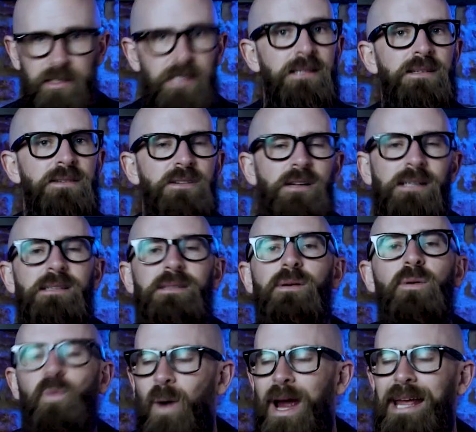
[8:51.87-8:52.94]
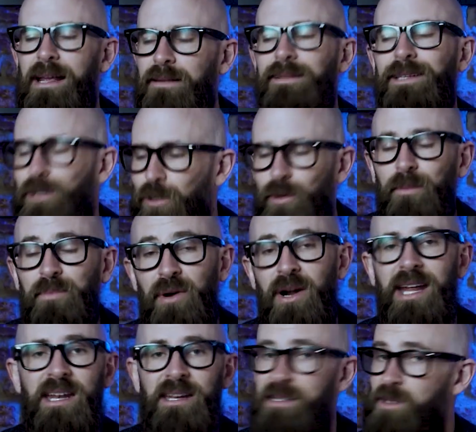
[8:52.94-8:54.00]
it's just the way that your
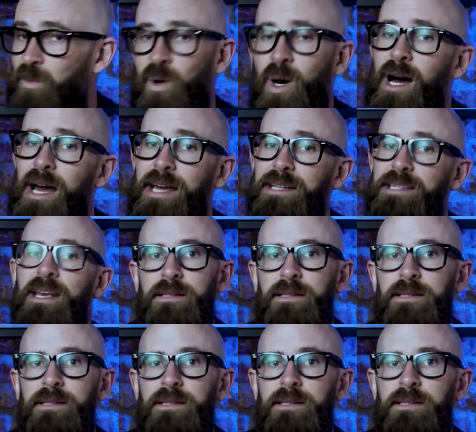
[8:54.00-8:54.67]
brain is wired.